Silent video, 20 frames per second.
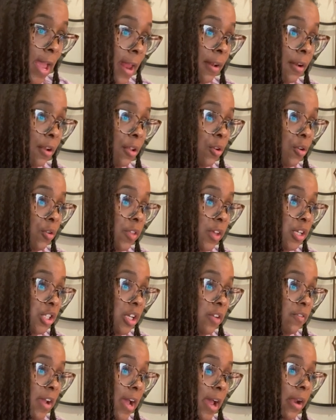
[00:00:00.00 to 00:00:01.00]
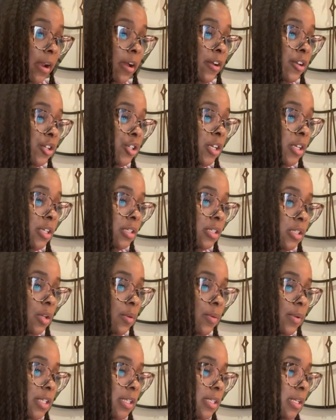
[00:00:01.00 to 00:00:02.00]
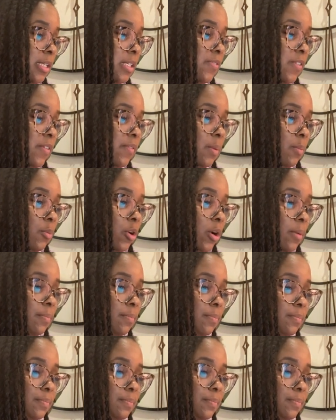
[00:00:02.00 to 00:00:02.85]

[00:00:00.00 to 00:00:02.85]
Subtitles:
And clothing should have gotten 100, so it just needs 50 more.